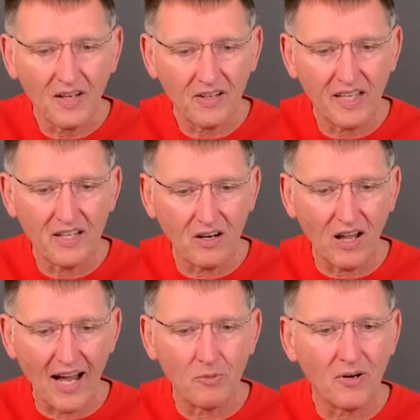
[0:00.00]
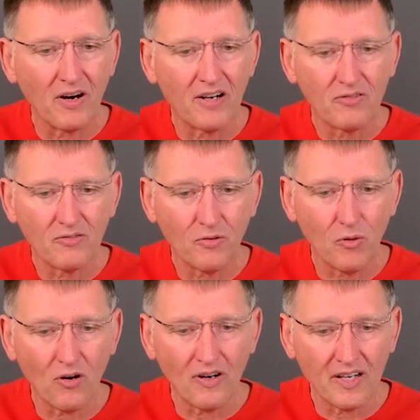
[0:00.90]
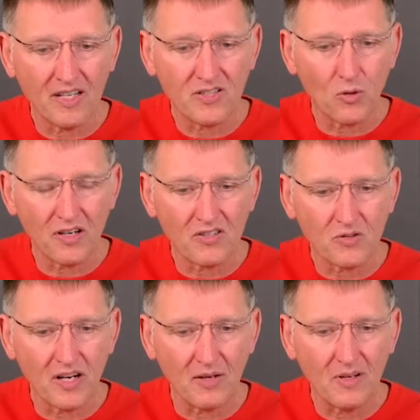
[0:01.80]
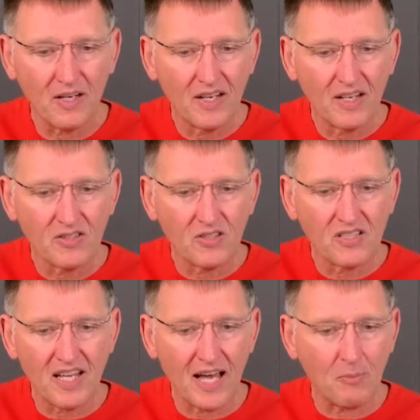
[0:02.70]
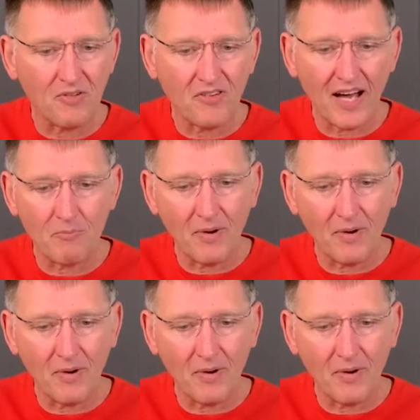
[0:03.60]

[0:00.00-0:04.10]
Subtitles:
in your library for eSword Extreme. So you see Amplified